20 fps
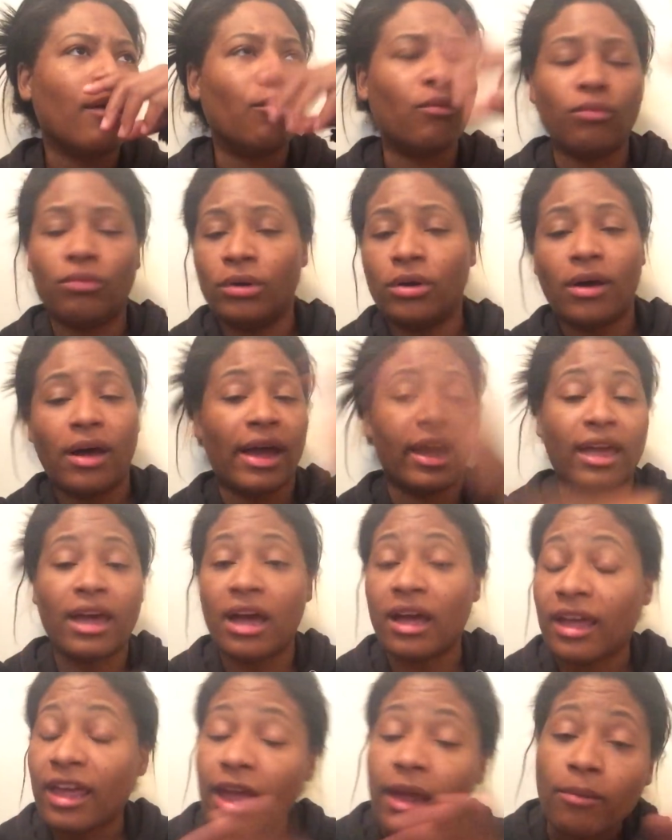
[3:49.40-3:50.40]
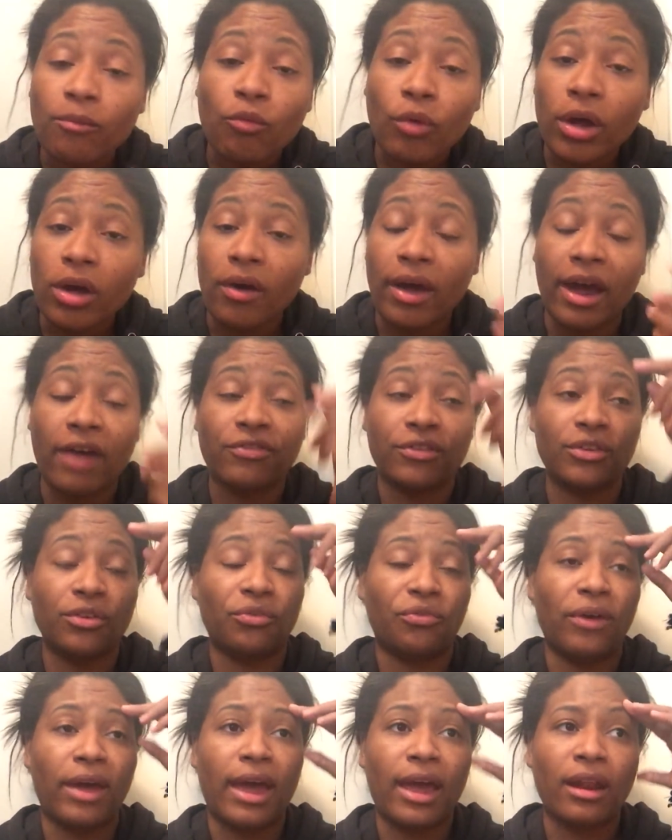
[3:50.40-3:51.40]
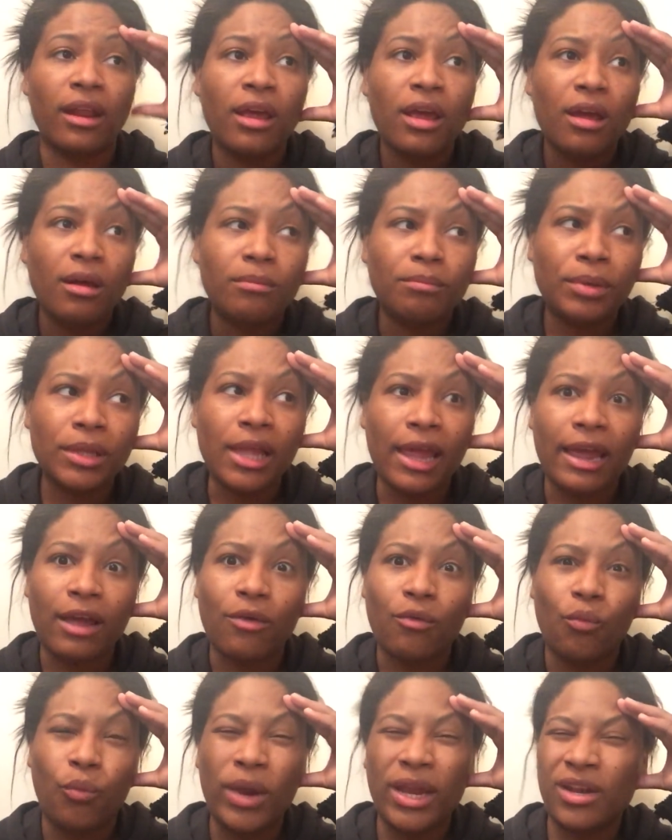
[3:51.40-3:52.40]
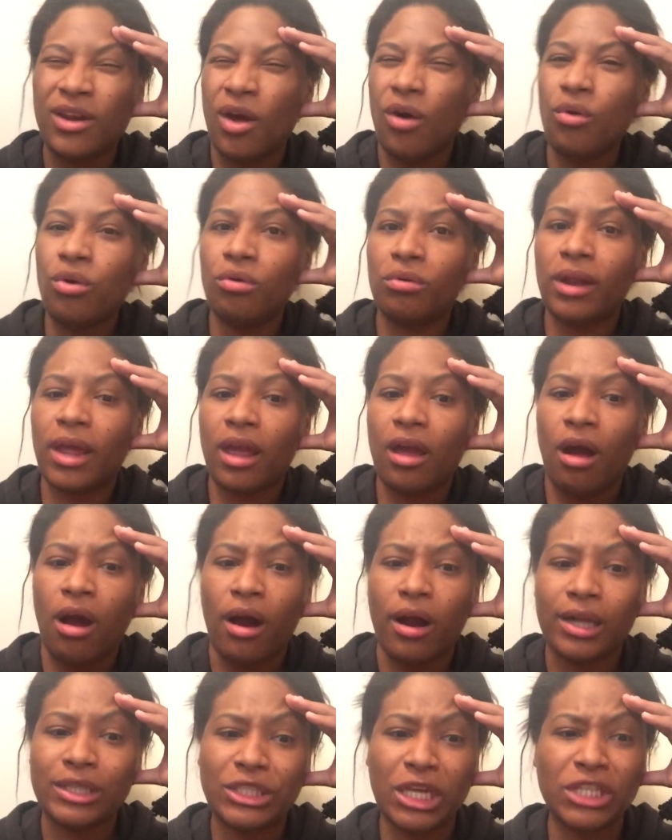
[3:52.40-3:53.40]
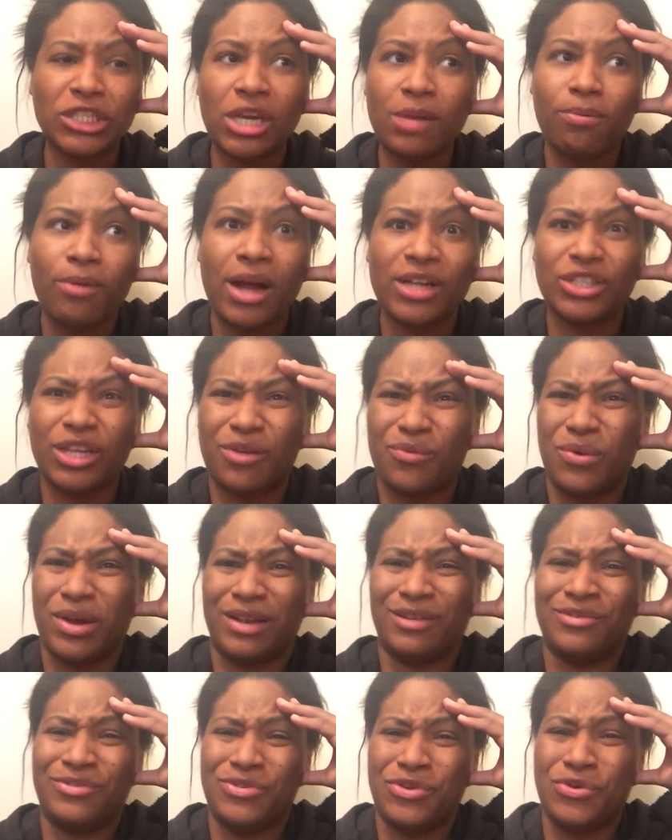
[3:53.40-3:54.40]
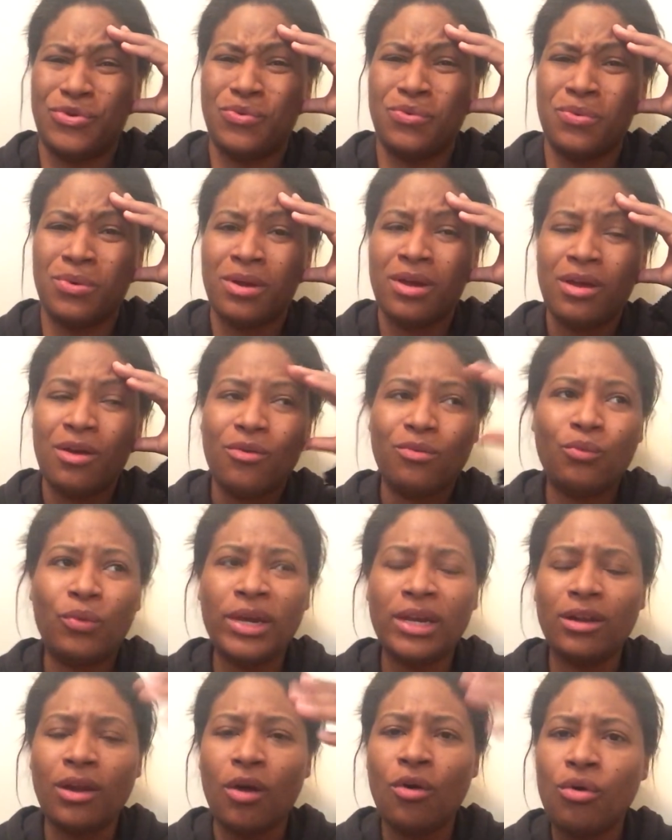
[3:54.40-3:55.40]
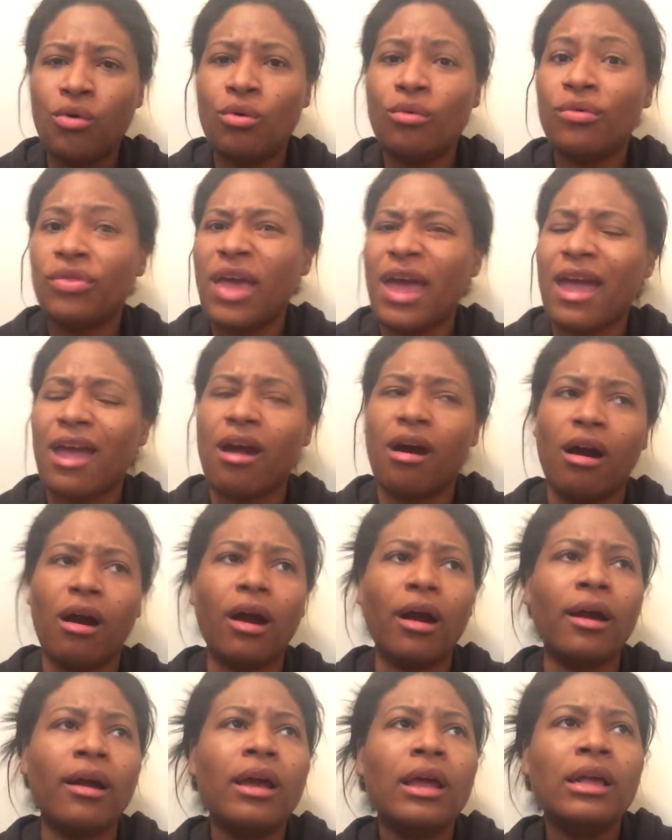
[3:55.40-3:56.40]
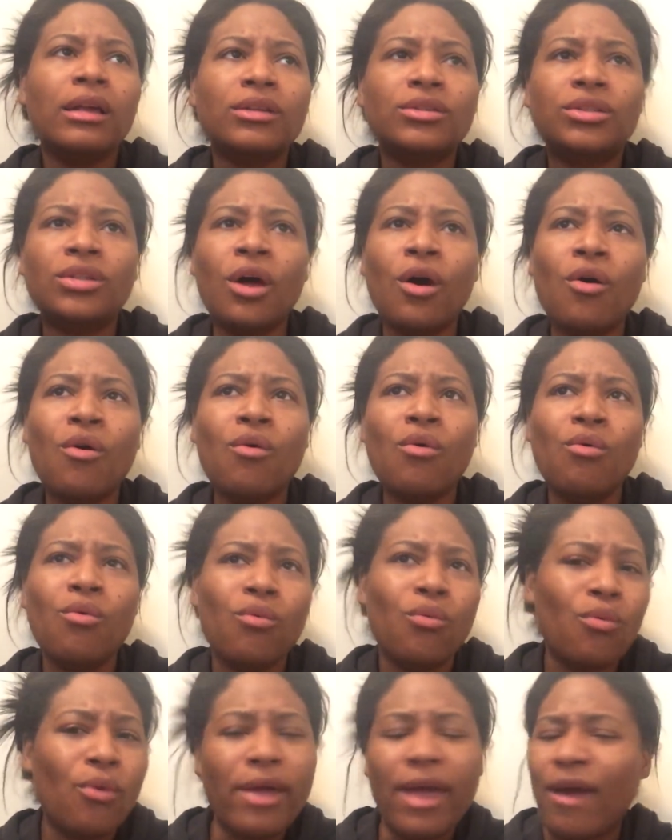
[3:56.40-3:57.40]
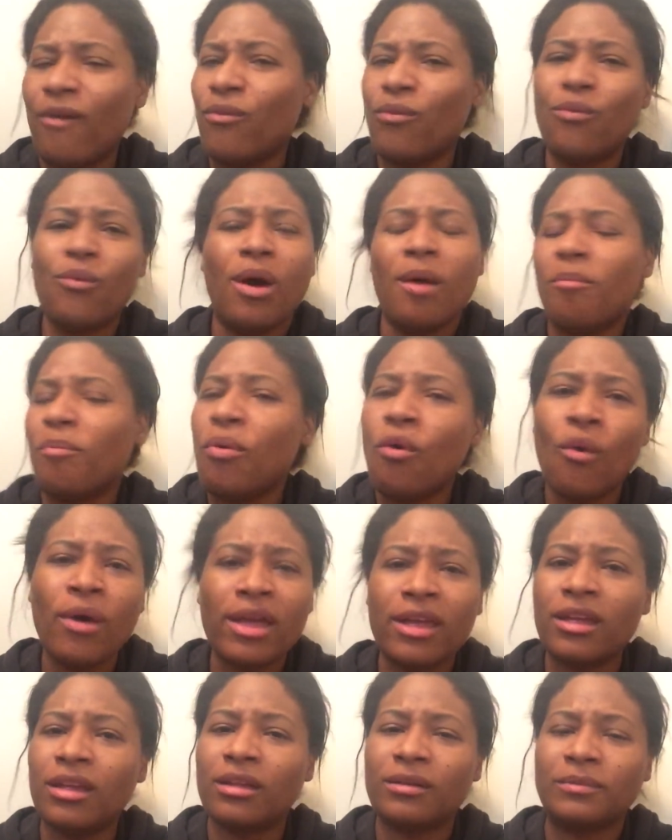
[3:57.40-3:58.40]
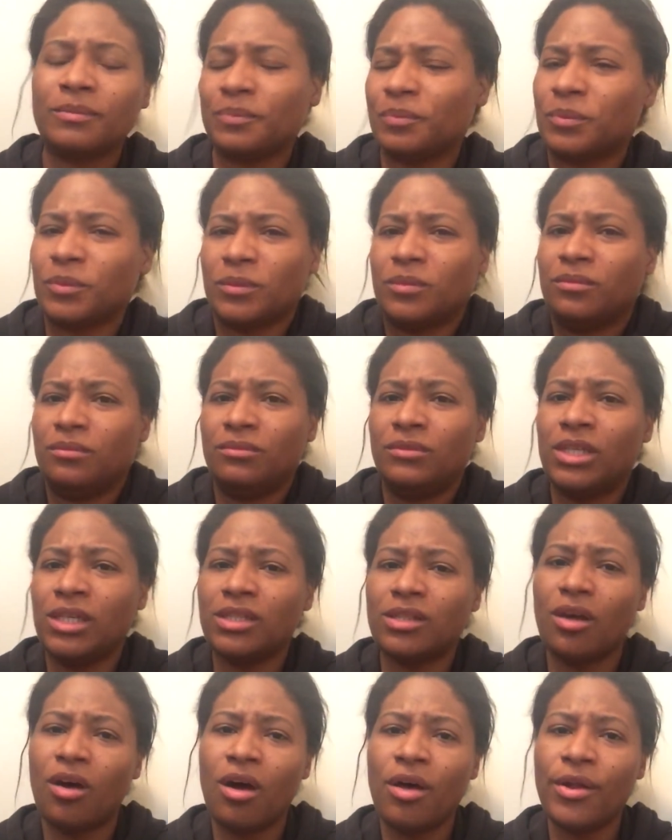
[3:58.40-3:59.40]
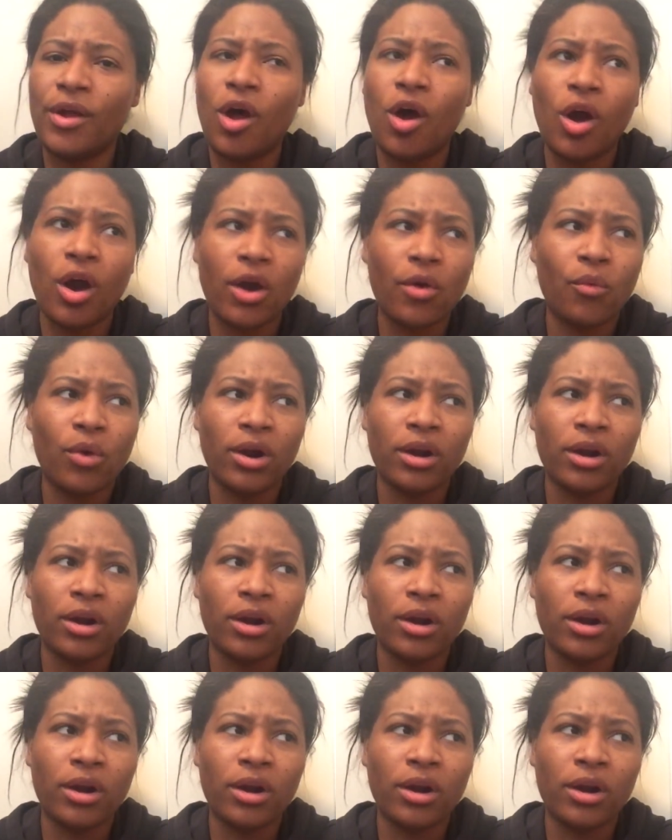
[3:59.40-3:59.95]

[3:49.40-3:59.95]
Well, Icon came well after the fact, but like, we know who they are. J J Project wasn't new. We know who they are. So at what point does all the hard